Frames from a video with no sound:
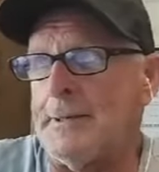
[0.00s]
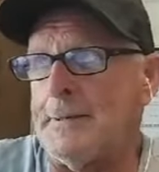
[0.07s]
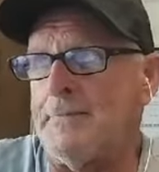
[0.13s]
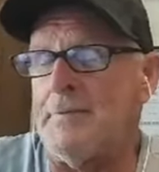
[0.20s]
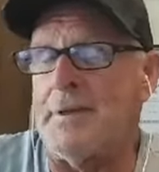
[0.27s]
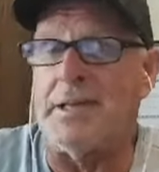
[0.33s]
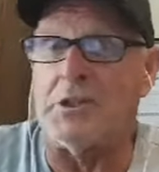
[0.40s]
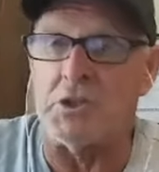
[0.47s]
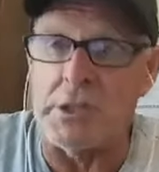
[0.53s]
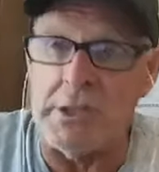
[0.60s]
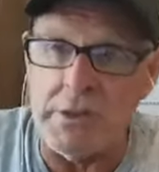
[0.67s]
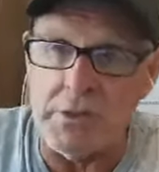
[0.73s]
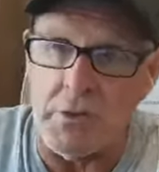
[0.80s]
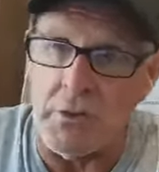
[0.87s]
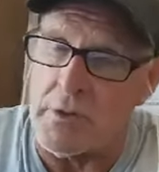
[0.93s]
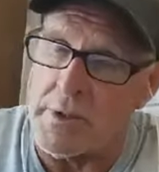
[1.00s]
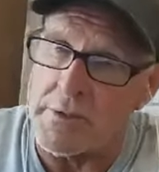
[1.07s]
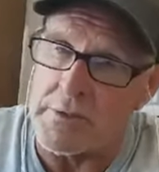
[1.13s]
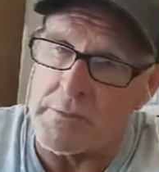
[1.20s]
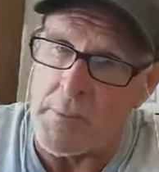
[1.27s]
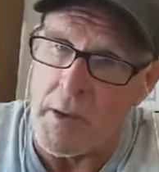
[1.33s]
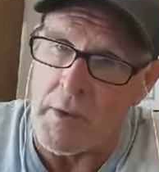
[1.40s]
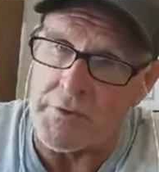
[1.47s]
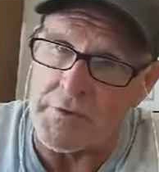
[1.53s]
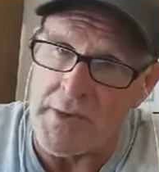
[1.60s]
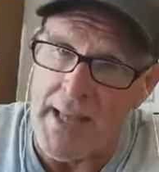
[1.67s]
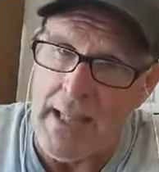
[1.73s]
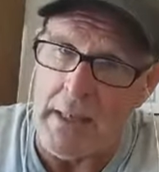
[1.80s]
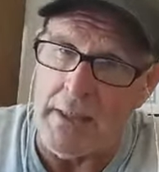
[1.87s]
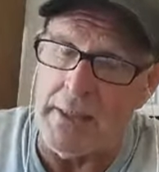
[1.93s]
veggies or a small
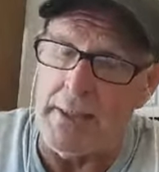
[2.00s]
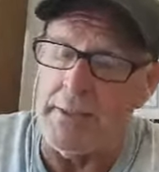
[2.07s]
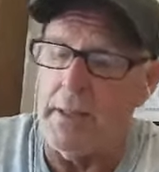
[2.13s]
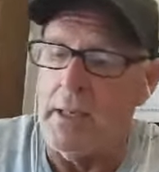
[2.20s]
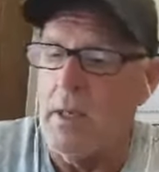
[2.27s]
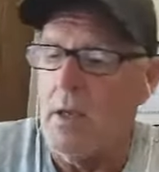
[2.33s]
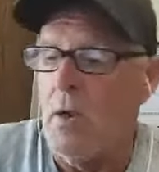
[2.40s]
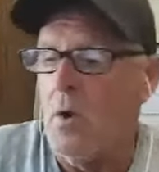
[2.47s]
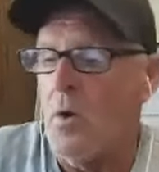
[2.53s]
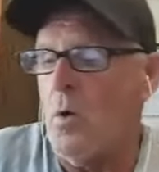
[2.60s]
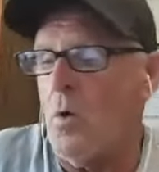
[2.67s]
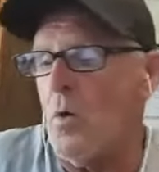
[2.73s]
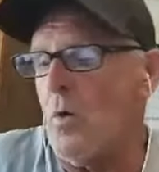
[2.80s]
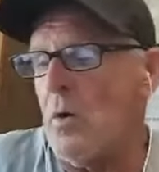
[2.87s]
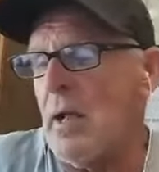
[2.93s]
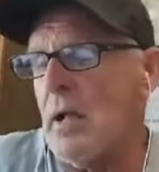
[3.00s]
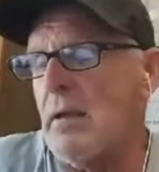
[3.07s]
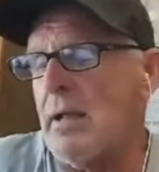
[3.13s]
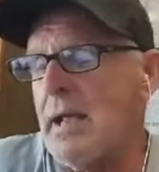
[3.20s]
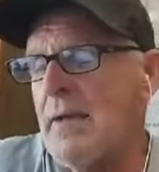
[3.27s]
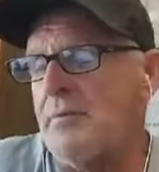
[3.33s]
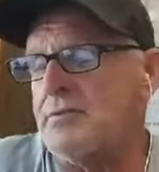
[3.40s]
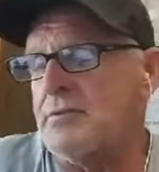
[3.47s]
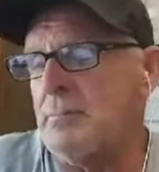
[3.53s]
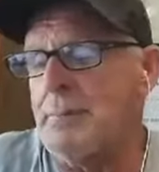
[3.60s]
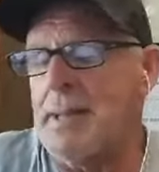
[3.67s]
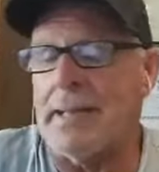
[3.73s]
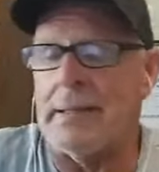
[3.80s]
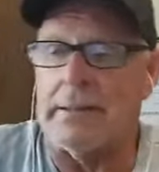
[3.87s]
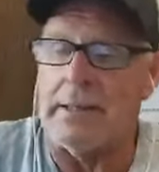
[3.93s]
salad, or I'll have some
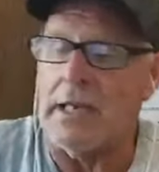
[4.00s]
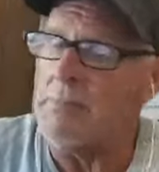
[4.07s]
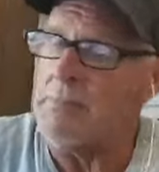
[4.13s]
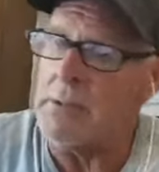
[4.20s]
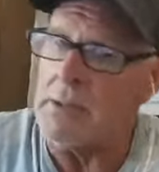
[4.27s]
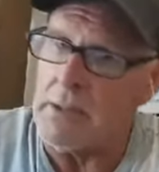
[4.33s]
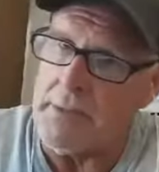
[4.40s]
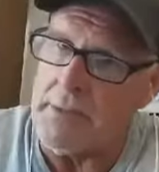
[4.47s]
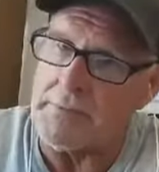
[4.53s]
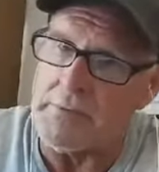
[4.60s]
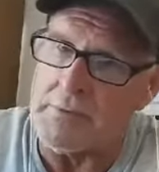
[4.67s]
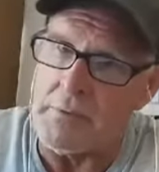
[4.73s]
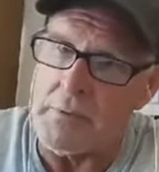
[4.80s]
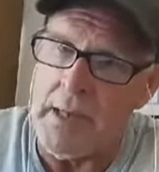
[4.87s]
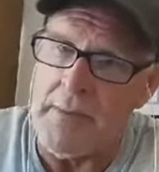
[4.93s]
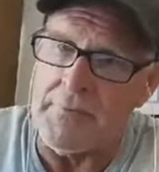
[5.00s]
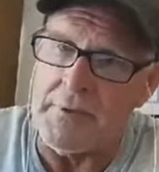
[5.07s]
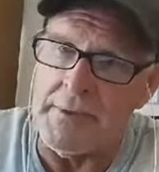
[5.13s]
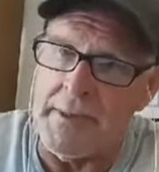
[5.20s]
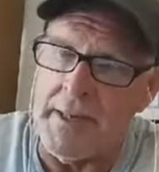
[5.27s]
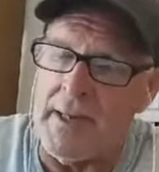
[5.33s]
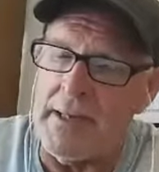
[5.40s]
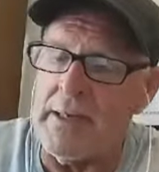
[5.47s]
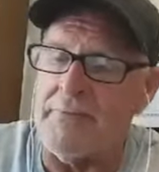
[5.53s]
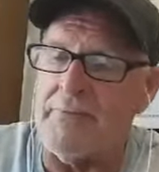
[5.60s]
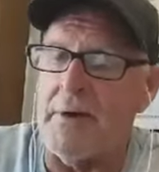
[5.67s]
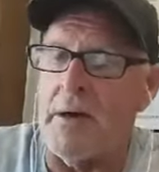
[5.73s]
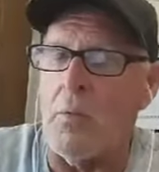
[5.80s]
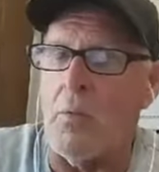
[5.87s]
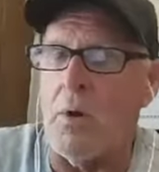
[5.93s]
macadamia nuts throughout the day
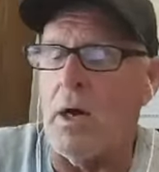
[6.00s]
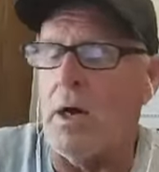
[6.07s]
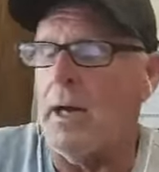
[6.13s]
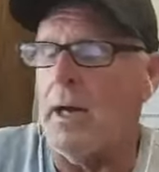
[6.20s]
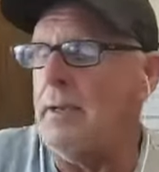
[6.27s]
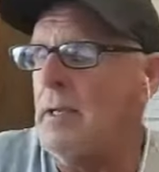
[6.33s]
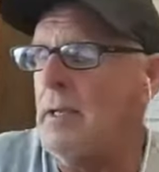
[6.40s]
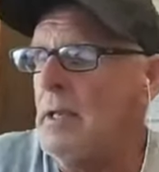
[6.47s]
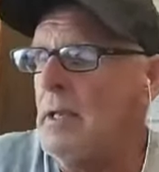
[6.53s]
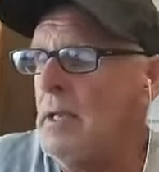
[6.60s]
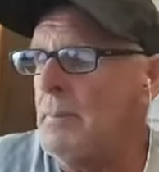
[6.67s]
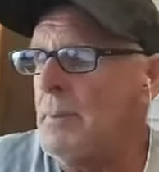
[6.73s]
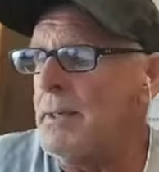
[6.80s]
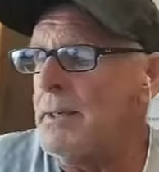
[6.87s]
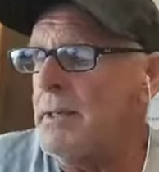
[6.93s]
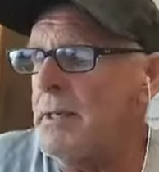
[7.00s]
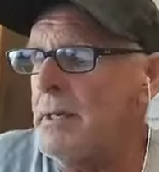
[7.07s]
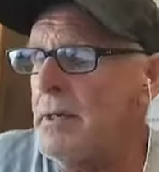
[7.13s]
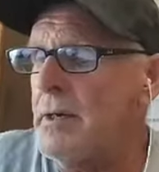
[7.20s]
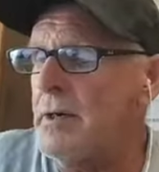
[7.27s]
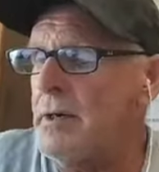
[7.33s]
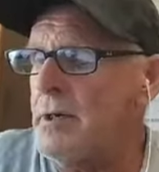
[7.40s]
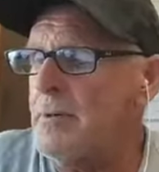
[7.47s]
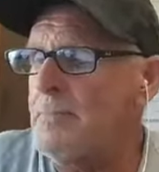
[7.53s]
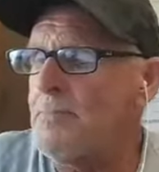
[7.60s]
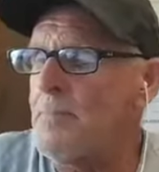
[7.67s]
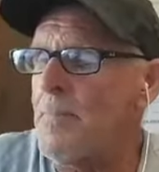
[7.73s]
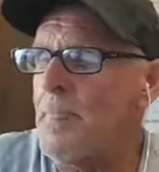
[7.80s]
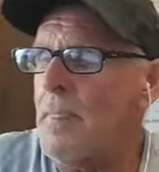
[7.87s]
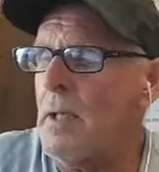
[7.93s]
if I want. But
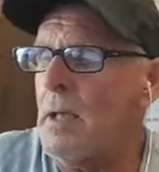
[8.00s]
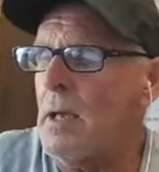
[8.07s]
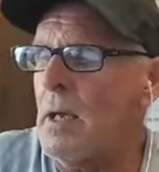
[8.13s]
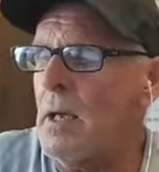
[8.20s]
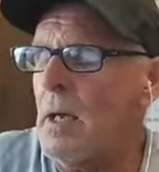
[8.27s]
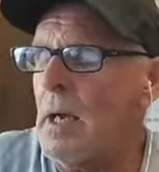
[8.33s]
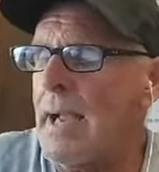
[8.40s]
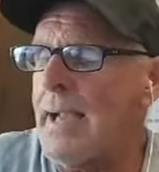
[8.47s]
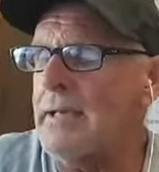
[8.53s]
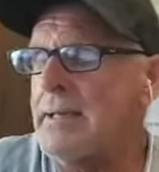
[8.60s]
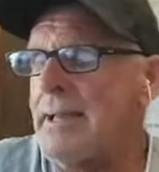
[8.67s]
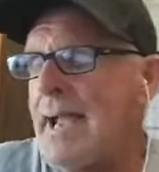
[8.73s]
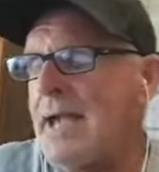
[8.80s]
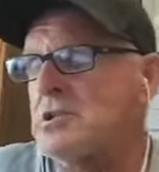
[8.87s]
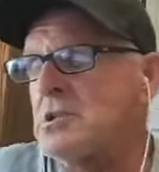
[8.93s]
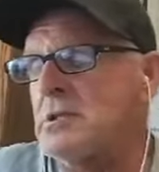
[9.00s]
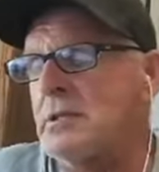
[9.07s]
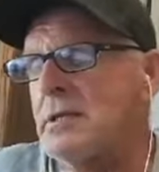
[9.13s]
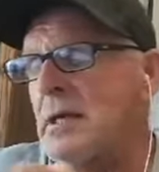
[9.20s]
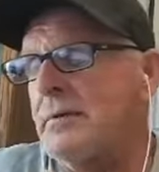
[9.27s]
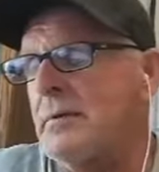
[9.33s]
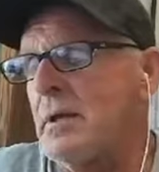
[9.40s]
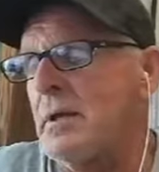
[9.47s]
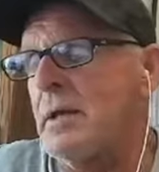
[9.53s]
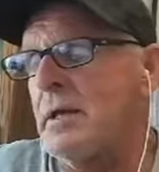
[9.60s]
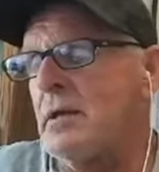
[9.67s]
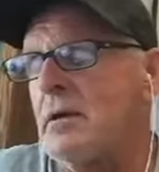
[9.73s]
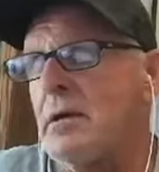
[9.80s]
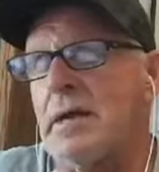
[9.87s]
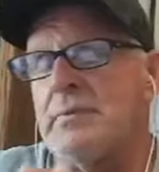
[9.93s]
here, I can actually,
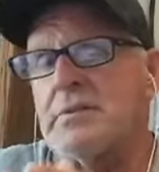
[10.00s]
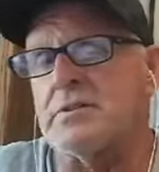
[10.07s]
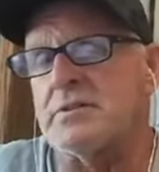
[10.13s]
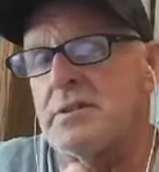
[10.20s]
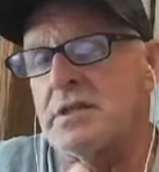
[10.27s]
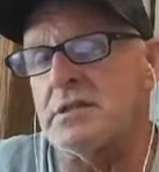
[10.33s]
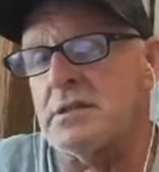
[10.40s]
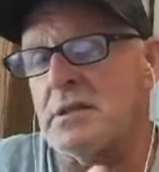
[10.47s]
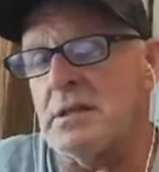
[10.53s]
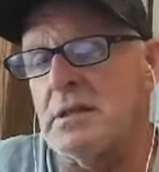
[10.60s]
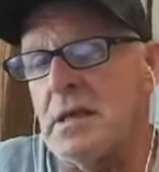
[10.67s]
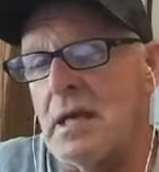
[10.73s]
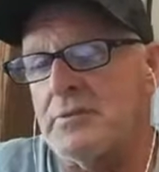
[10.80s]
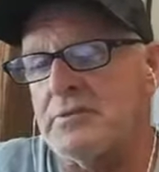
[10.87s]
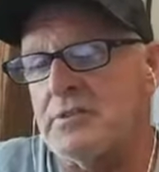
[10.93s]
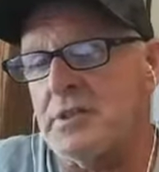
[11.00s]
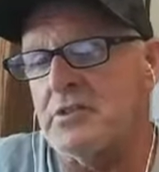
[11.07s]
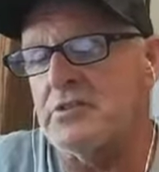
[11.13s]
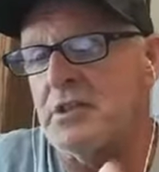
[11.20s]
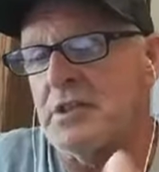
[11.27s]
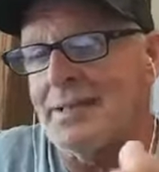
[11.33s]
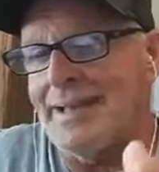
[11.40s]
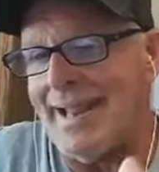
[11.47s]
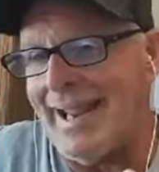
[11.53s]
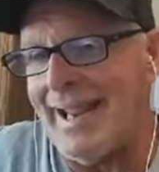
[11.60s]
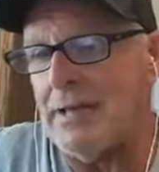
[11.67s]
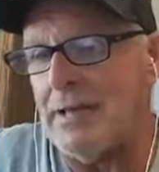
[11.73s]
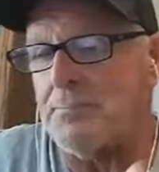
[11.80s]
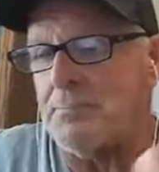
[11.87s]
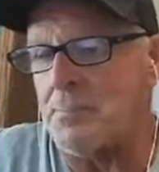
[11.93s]
here at the
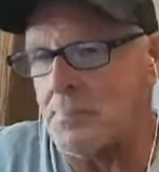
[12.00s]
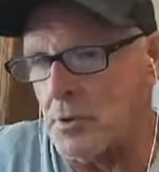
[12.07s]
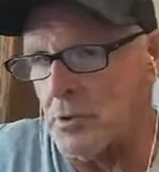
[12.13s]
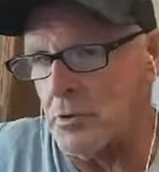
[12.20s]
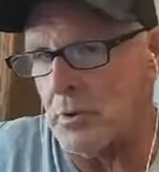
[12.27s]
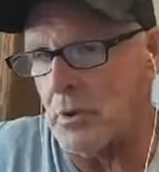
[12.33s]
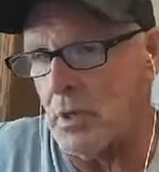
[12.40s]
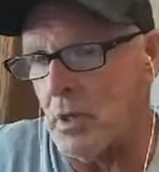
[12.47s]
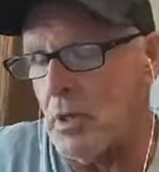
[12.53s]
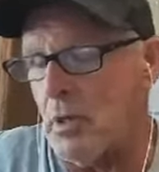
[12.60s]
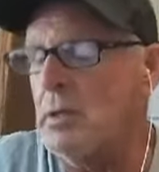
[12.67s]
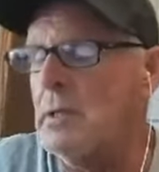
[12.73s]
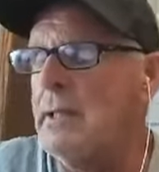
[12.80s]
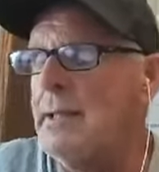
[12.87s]
16-8 protocol,